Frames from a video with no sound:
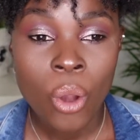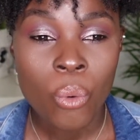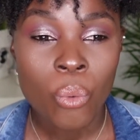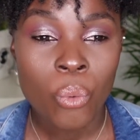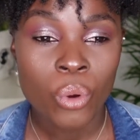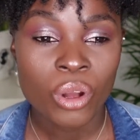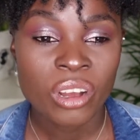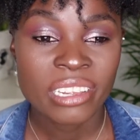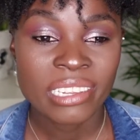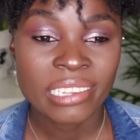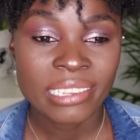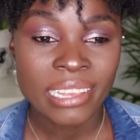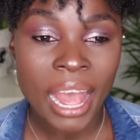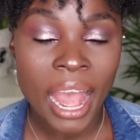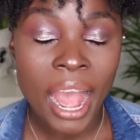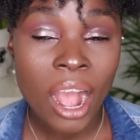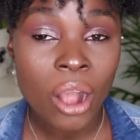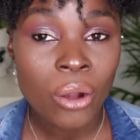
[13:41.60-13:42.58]
was
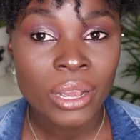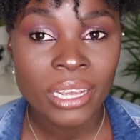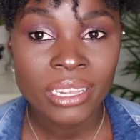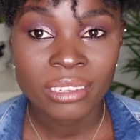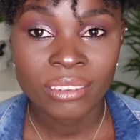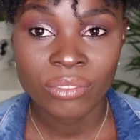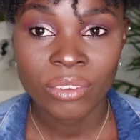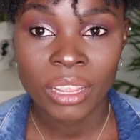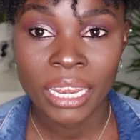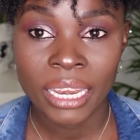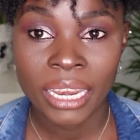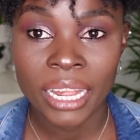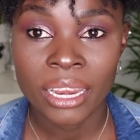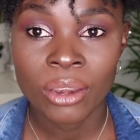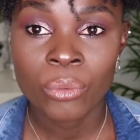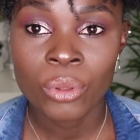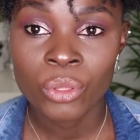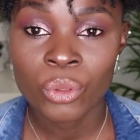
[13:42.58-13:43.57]
how is
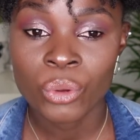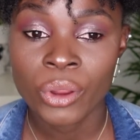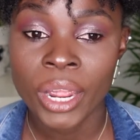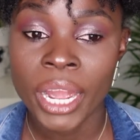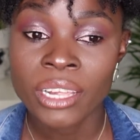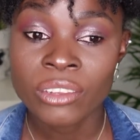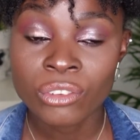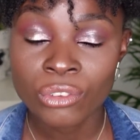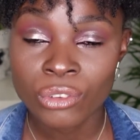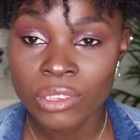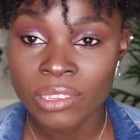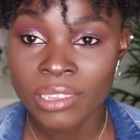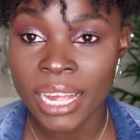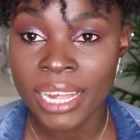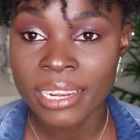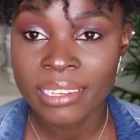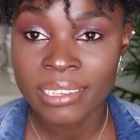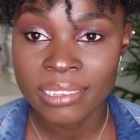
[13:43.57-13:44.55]
Finland with regards to
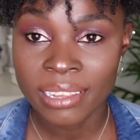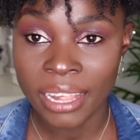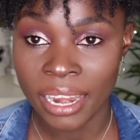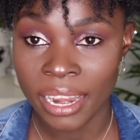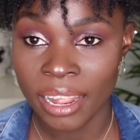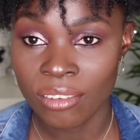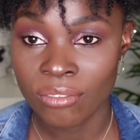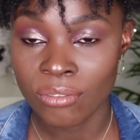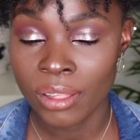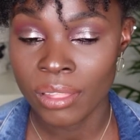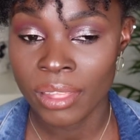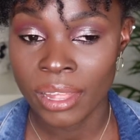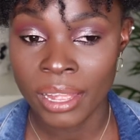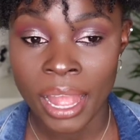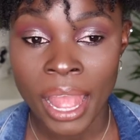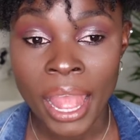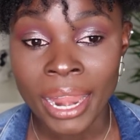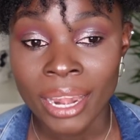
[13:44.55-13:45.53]
studies and
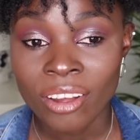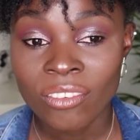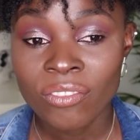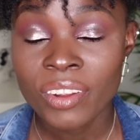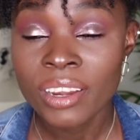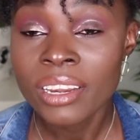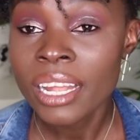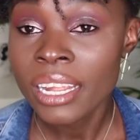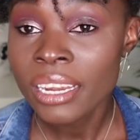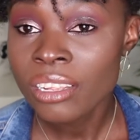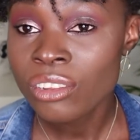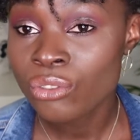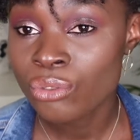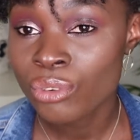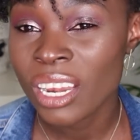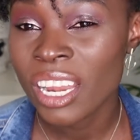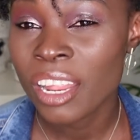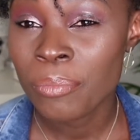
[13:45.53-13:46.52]
everything. Now Finland
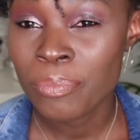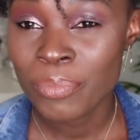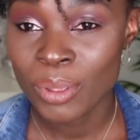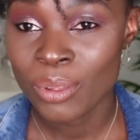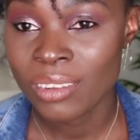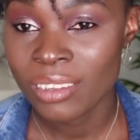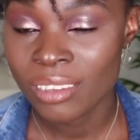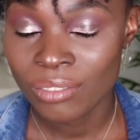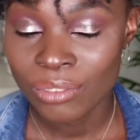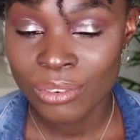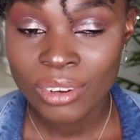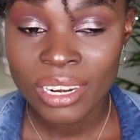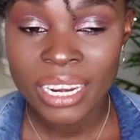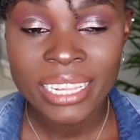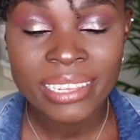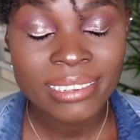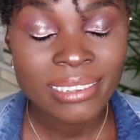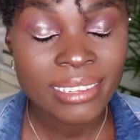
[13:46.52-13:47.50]
is really beautiful.
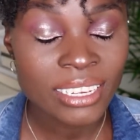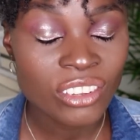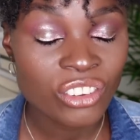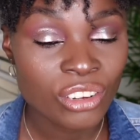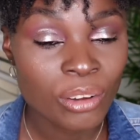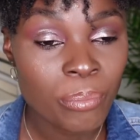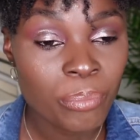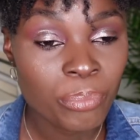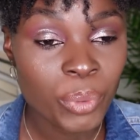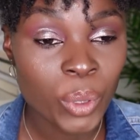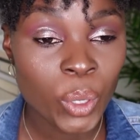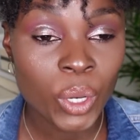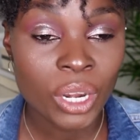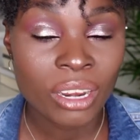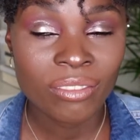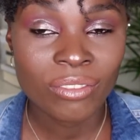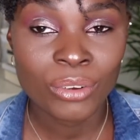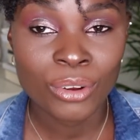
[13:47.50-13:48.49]
It's such a
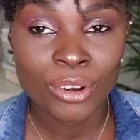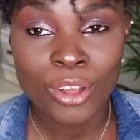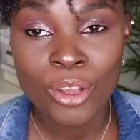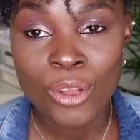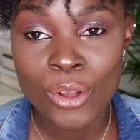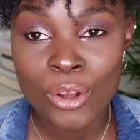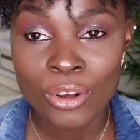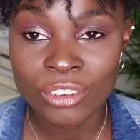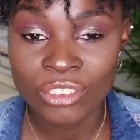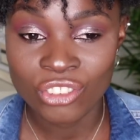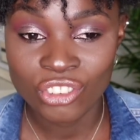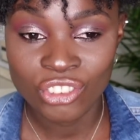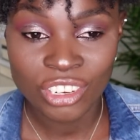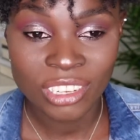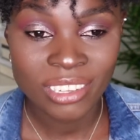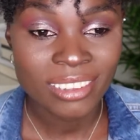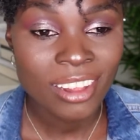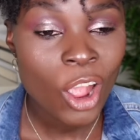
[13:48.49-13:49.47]
beautiful,
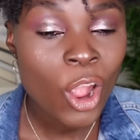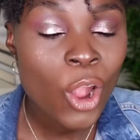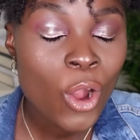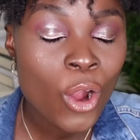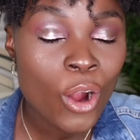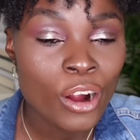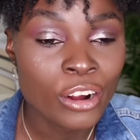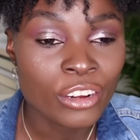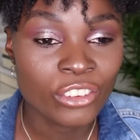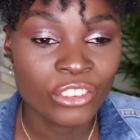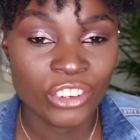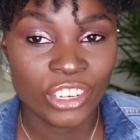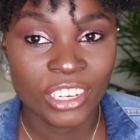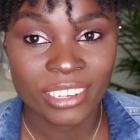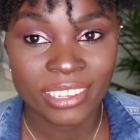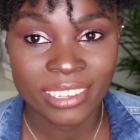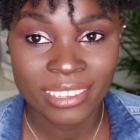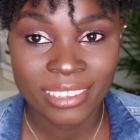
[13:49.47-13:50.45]
gorgeous
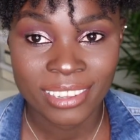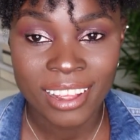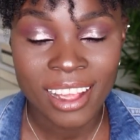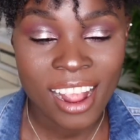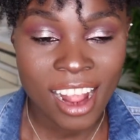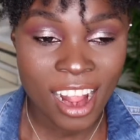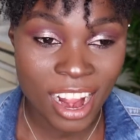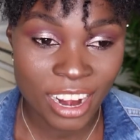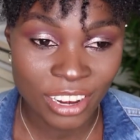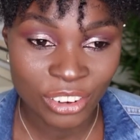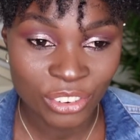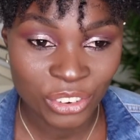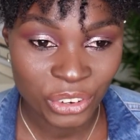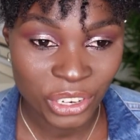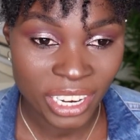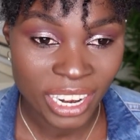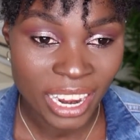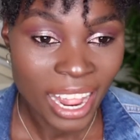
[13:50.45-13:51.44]

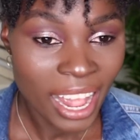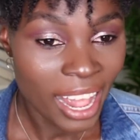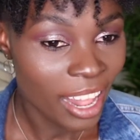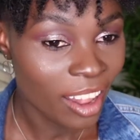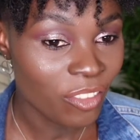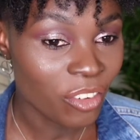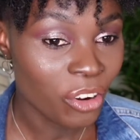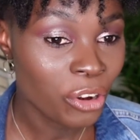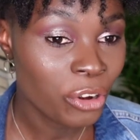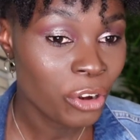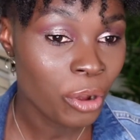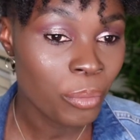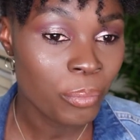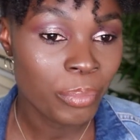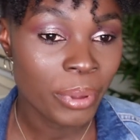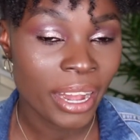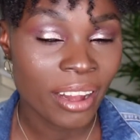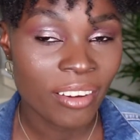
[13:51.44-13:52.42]
country. If I would
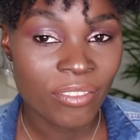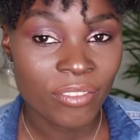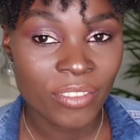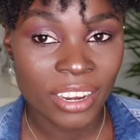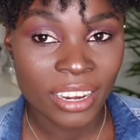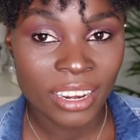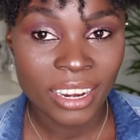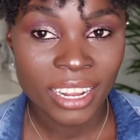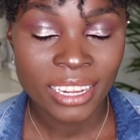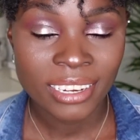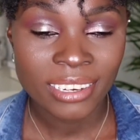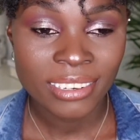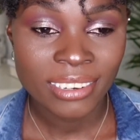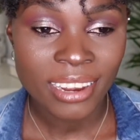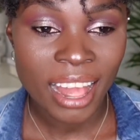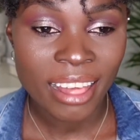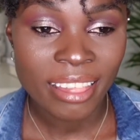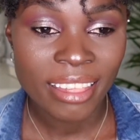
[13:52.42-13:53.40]
compare Finland,
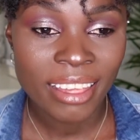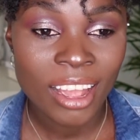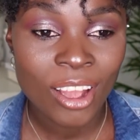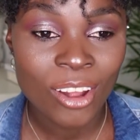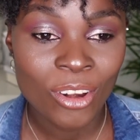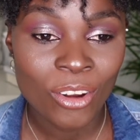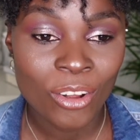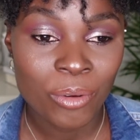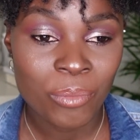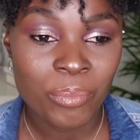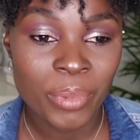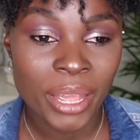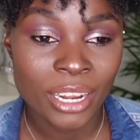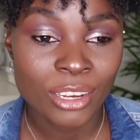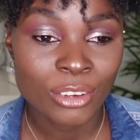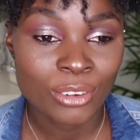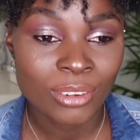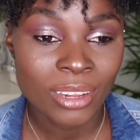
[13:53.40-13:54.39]
I think
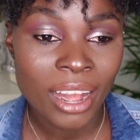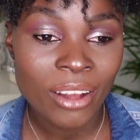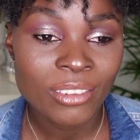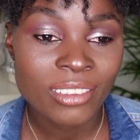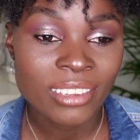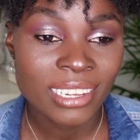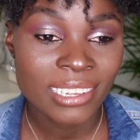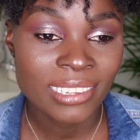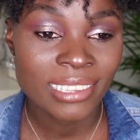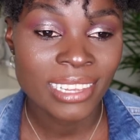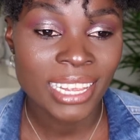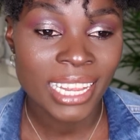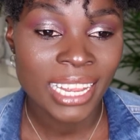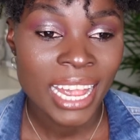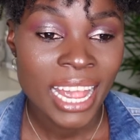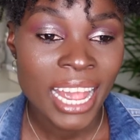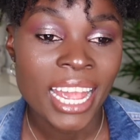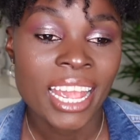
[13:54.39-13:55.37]
I would just say,
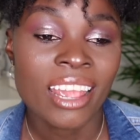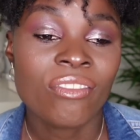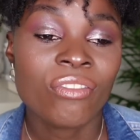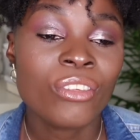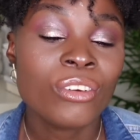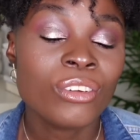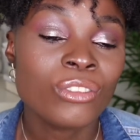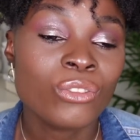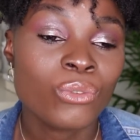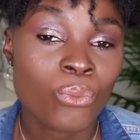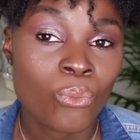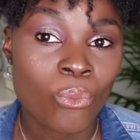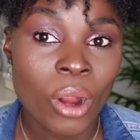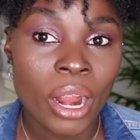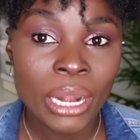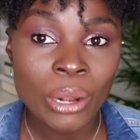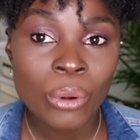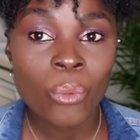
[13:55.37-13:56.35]
if there's
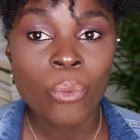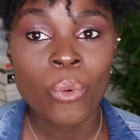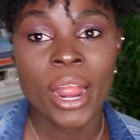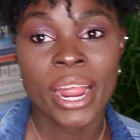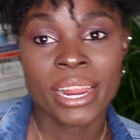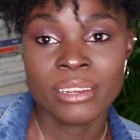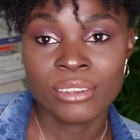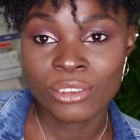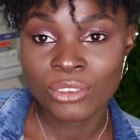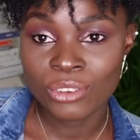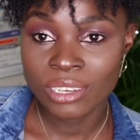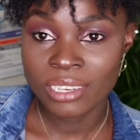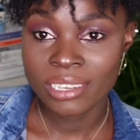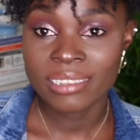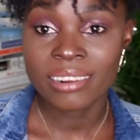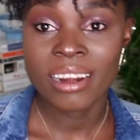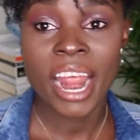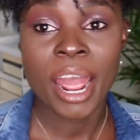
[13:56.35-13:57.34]
one word to
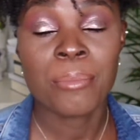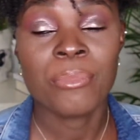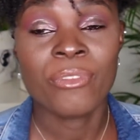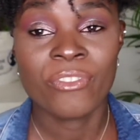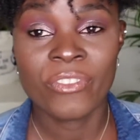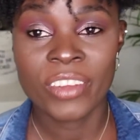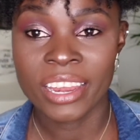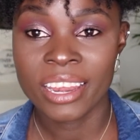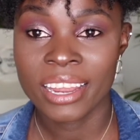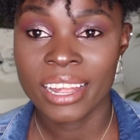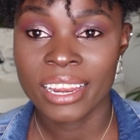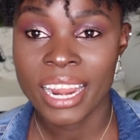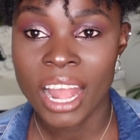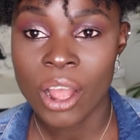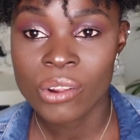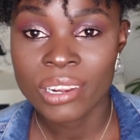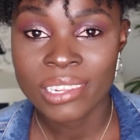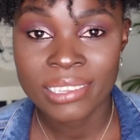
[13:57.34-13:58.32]
describe Finland,
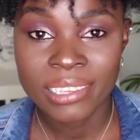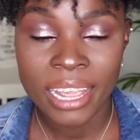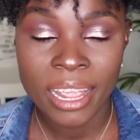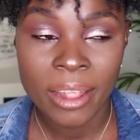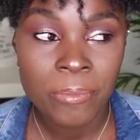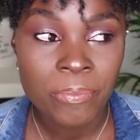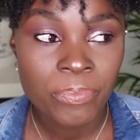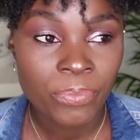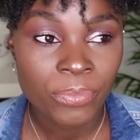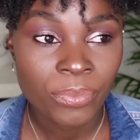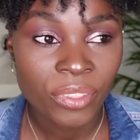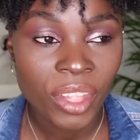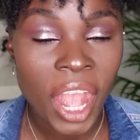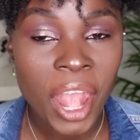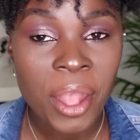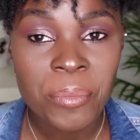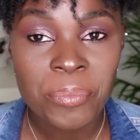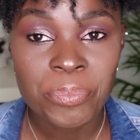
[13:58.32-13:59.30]
I would say
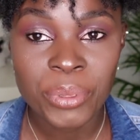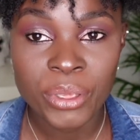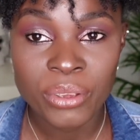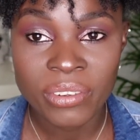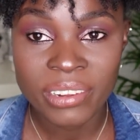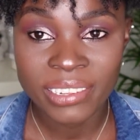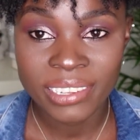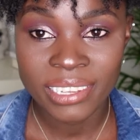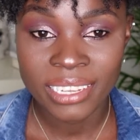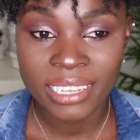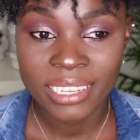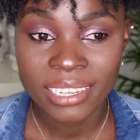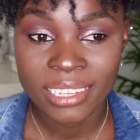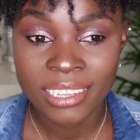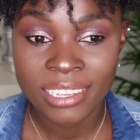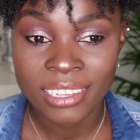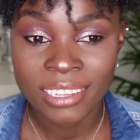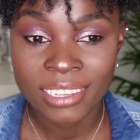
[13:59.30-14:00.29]
beauty
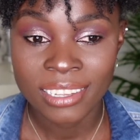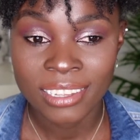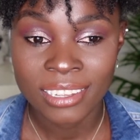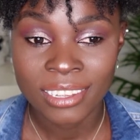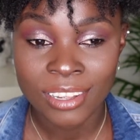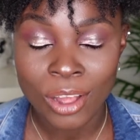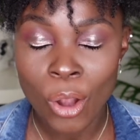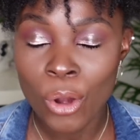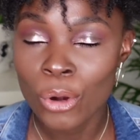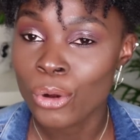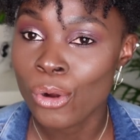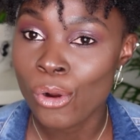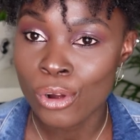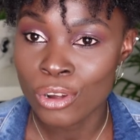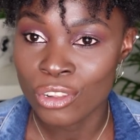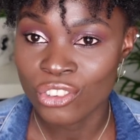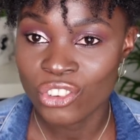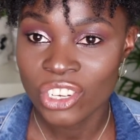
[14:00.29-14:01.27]
or
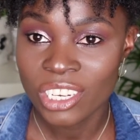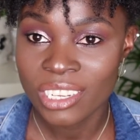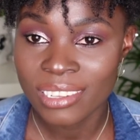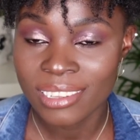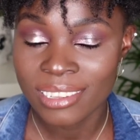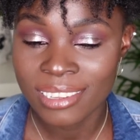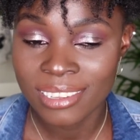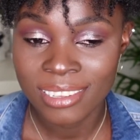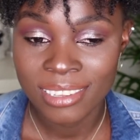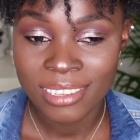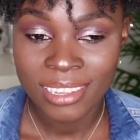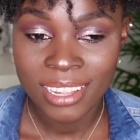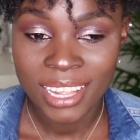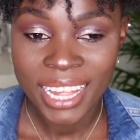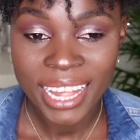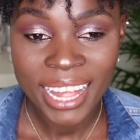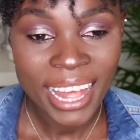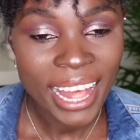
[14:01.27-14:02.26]
gorgeous.
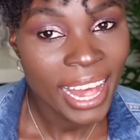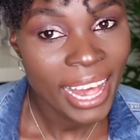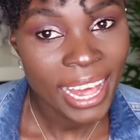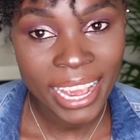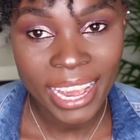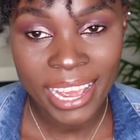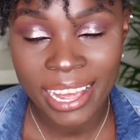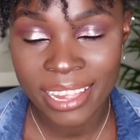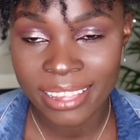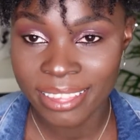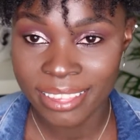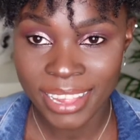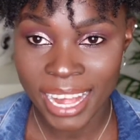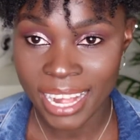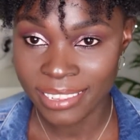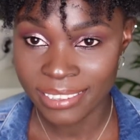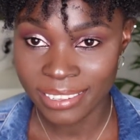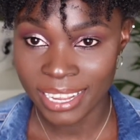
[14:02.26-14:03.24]

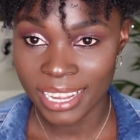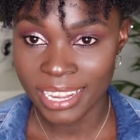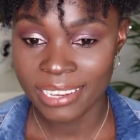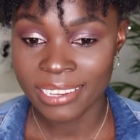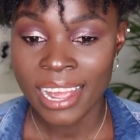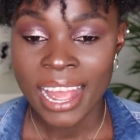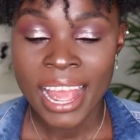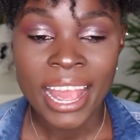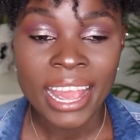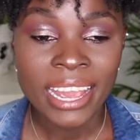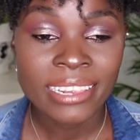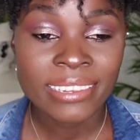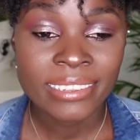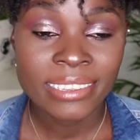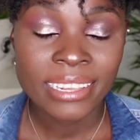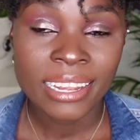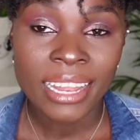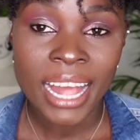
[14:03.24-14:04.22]
That's it. It's
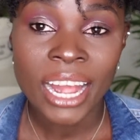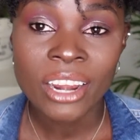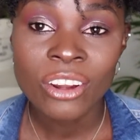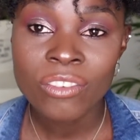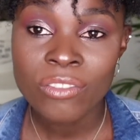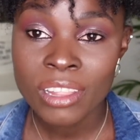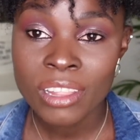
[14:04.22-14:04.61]
the land of